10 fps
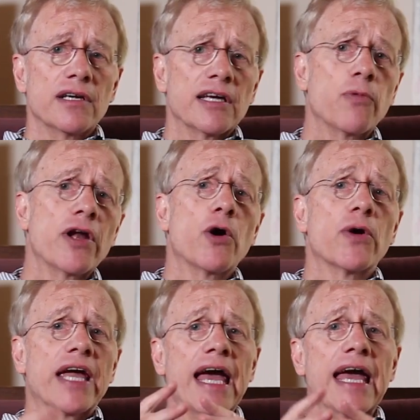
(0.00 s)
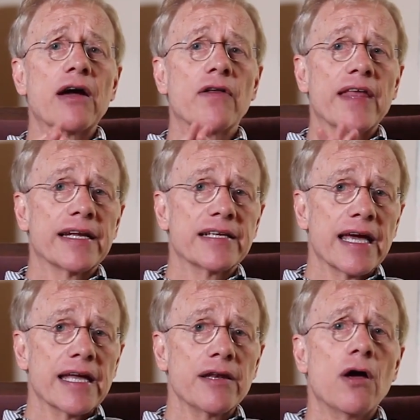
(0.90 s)
it went okay on that
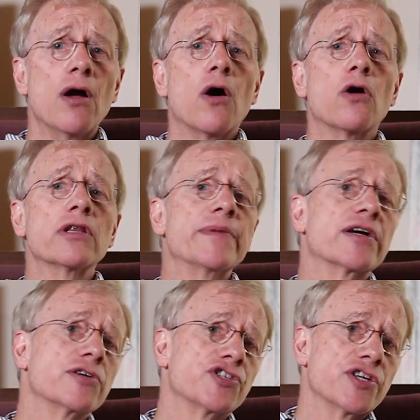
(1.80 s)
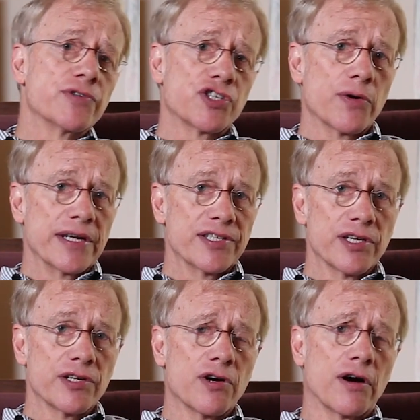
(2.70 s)
date only because she was so easy
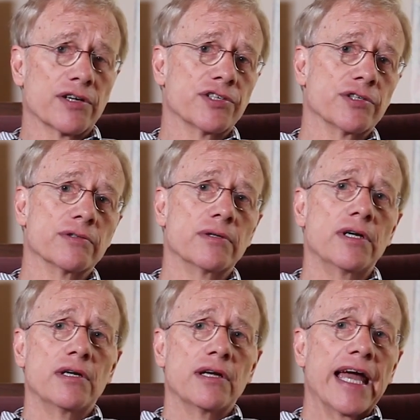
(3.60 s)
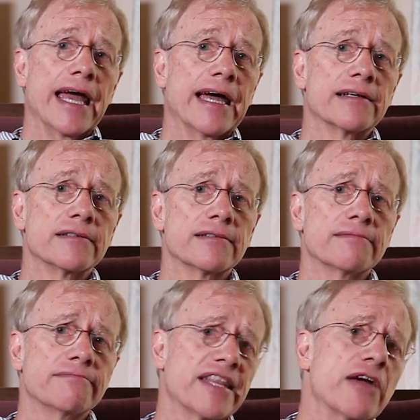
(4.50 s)
to talk to, and
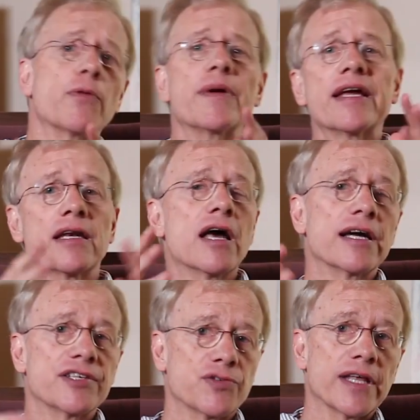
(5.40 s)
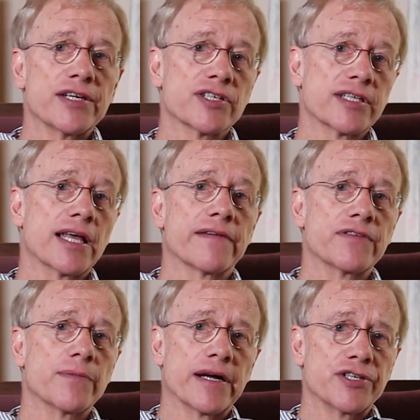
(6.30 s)
they were being nice when they just laughed
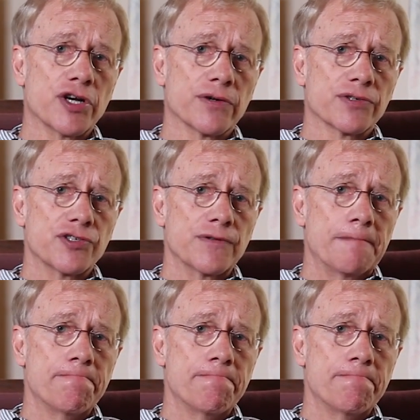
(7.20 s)
at my jokes.